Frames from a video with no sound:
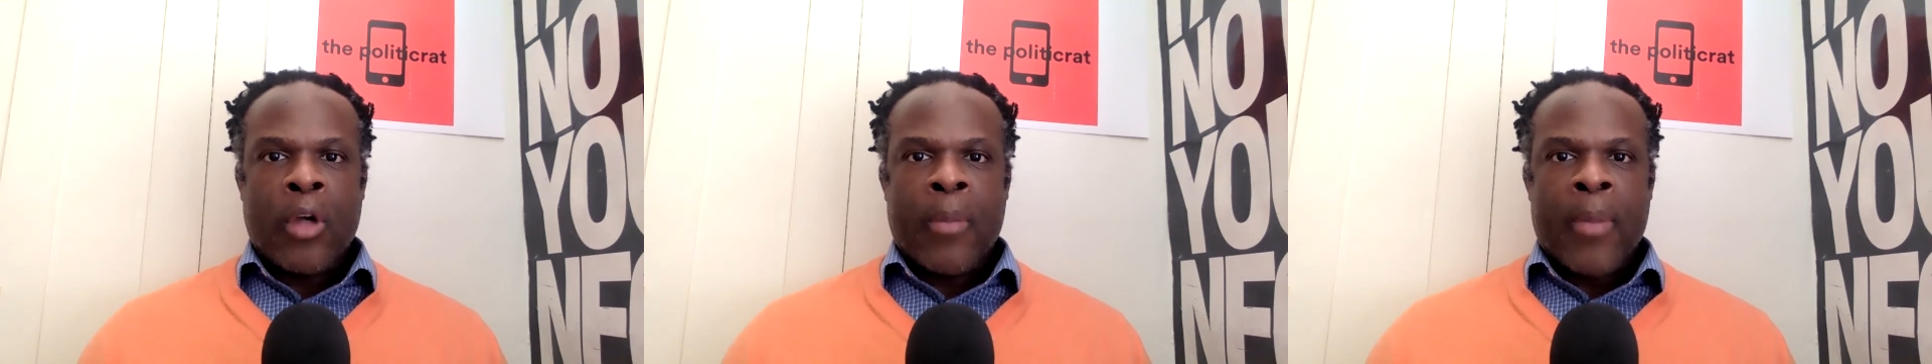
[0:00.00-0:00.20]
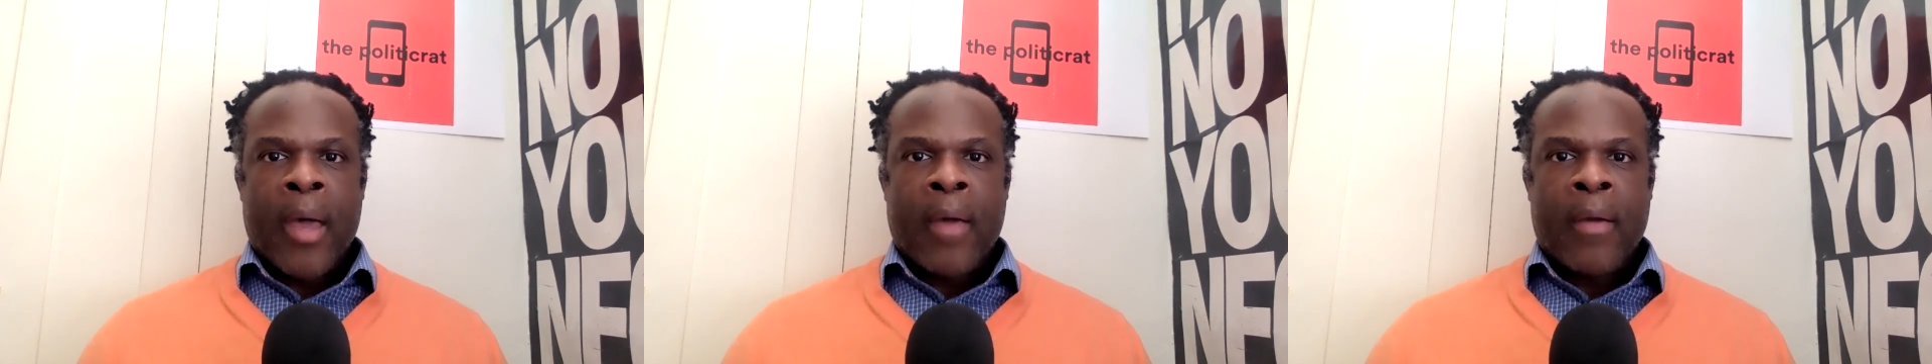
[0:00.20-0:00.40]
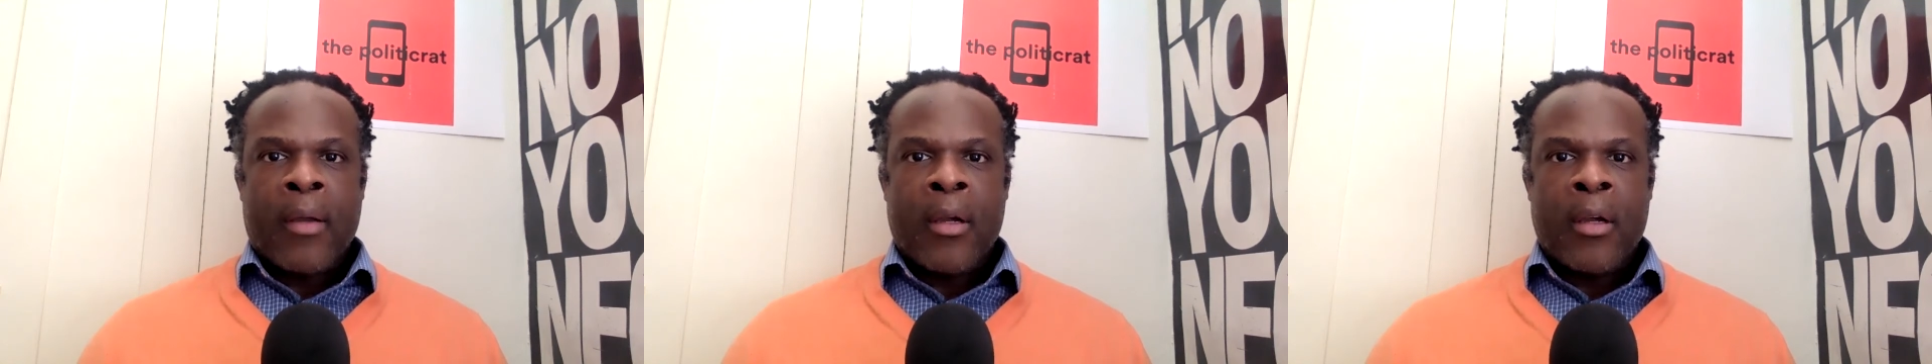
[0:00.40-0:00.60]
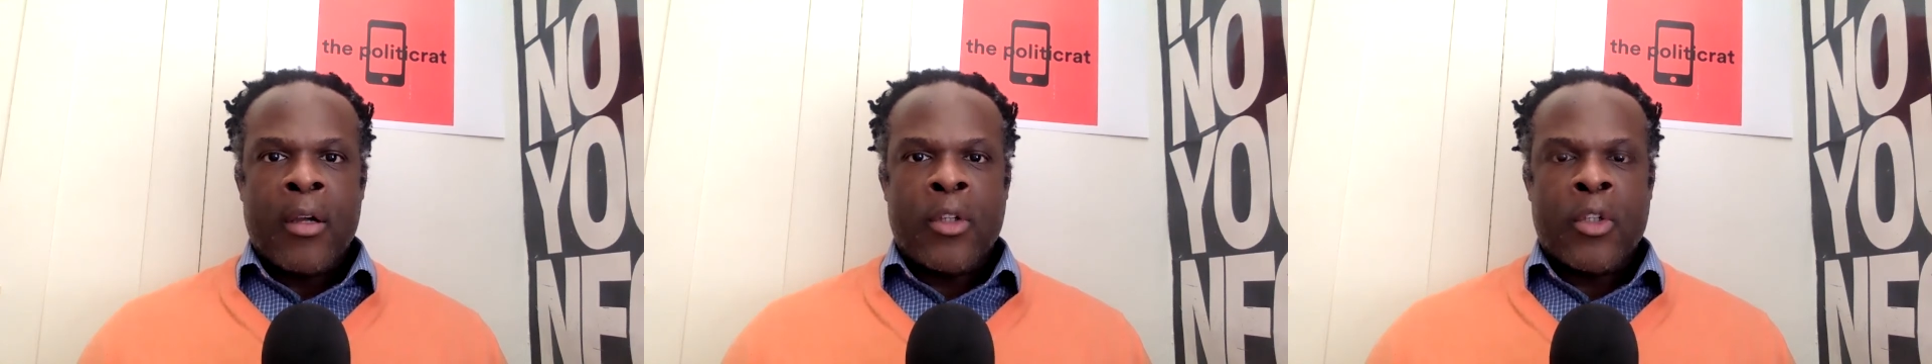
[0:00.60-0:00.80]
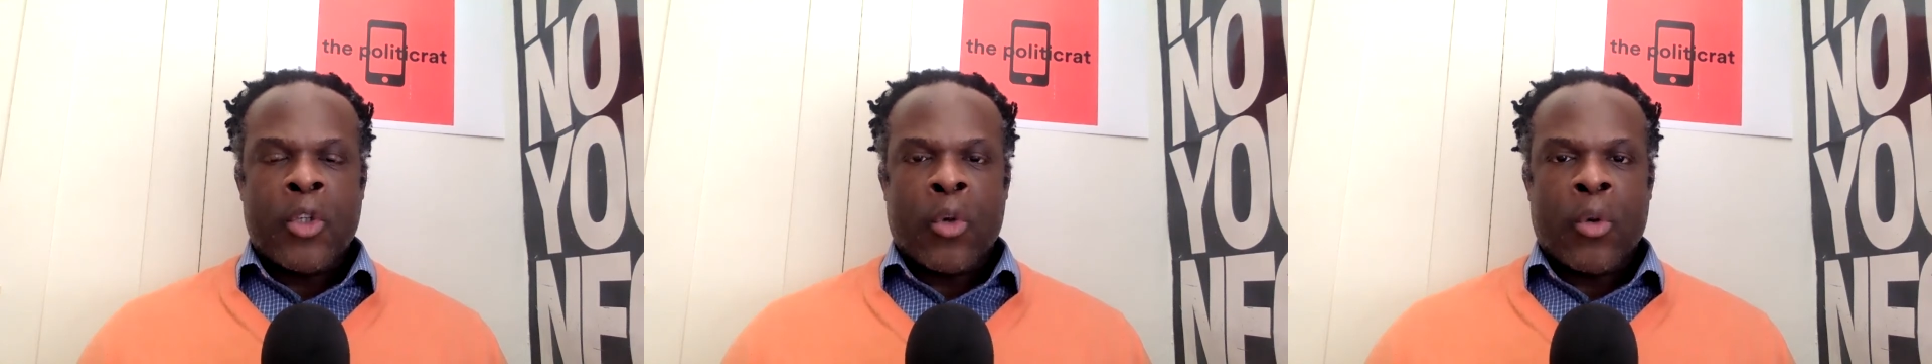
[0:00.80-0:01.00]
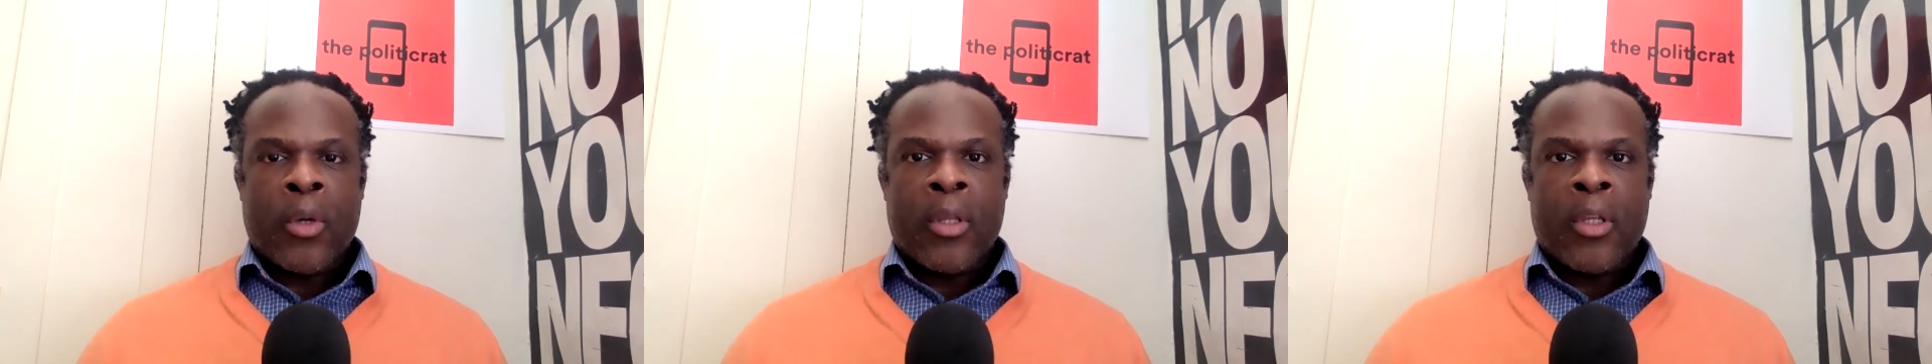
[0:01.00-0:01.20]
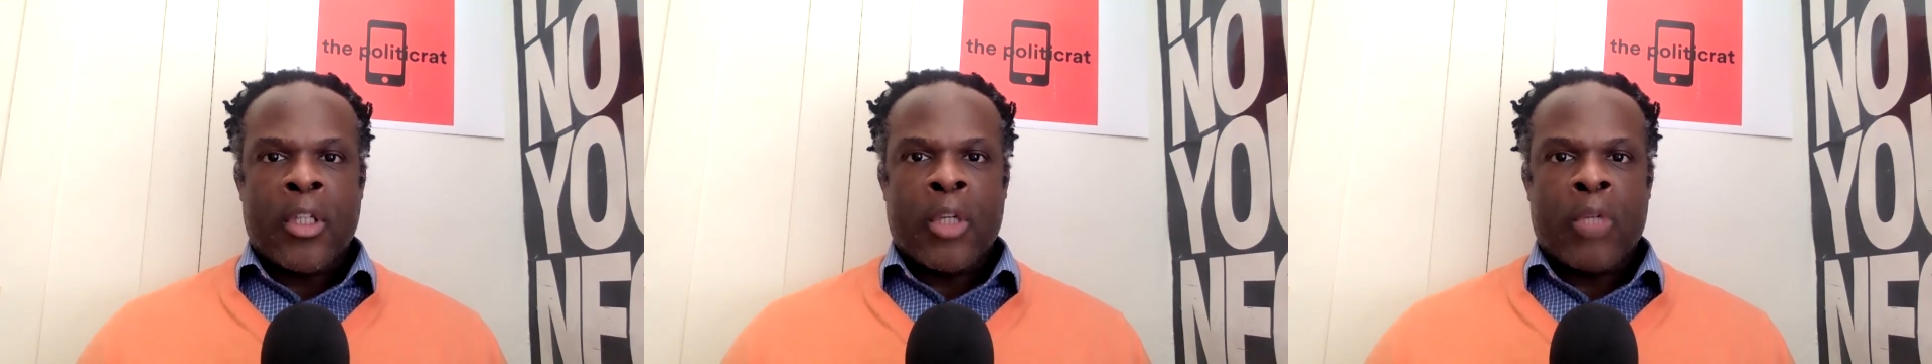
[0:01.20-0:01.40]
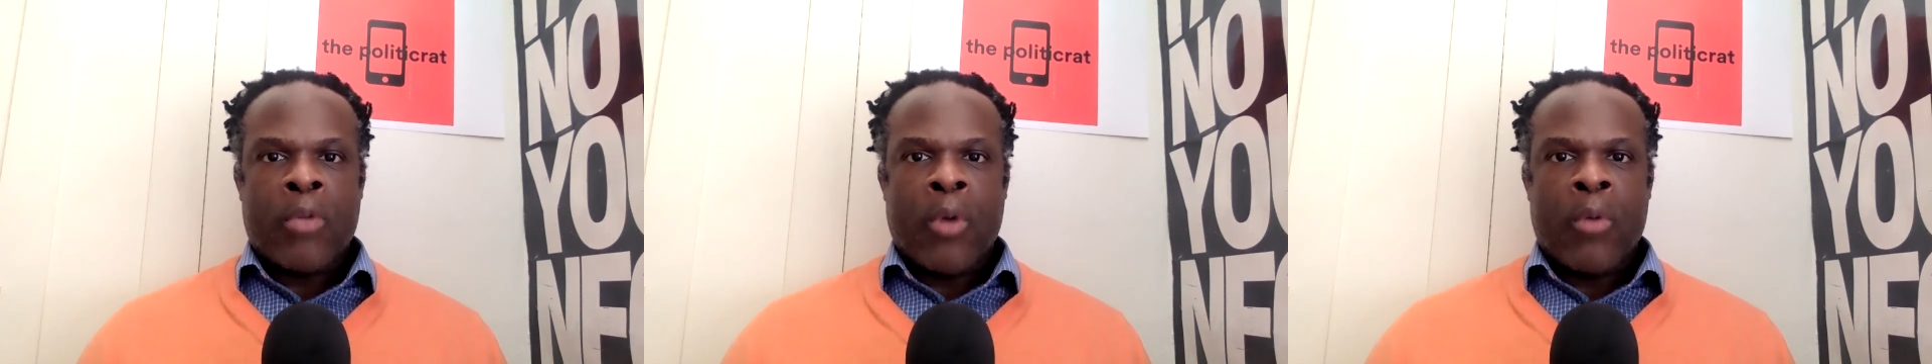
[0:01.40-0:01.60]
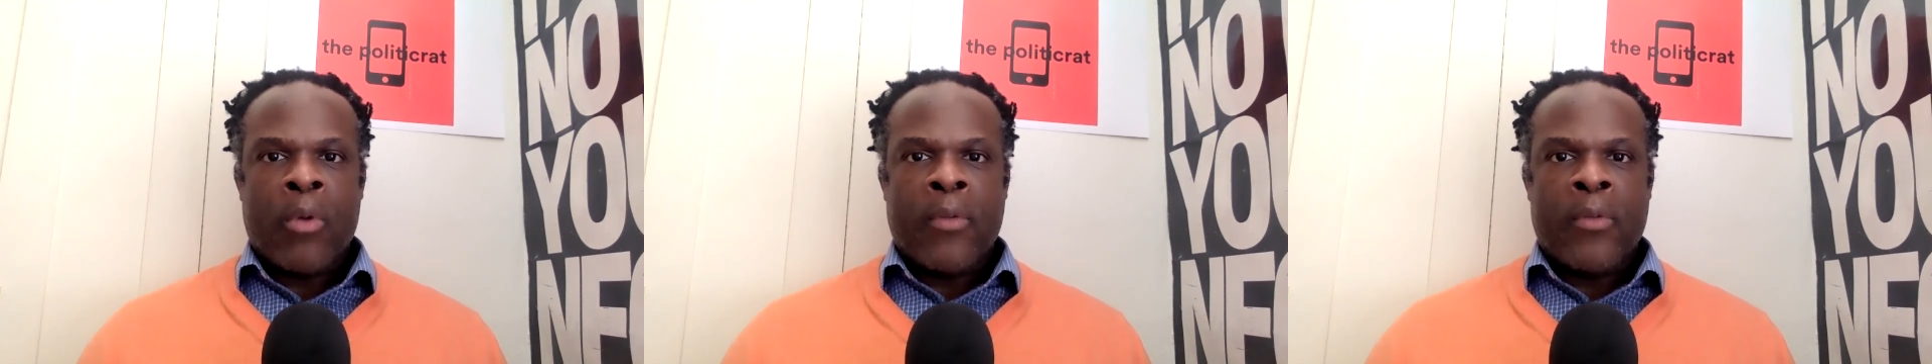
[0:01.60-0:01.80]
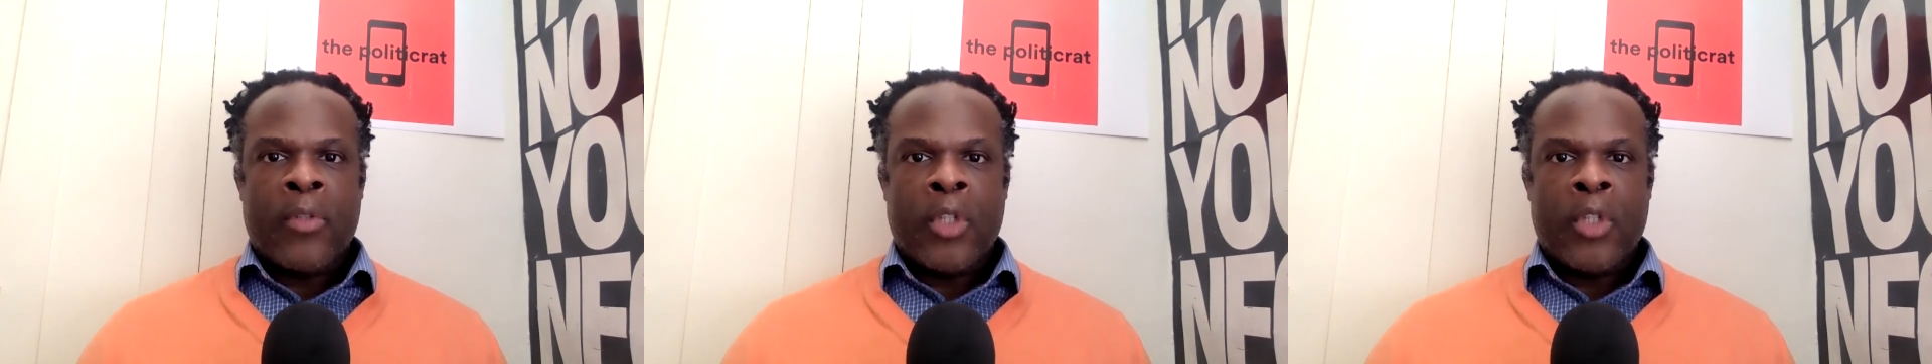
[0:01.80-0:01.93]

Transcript: about her story that she wrote with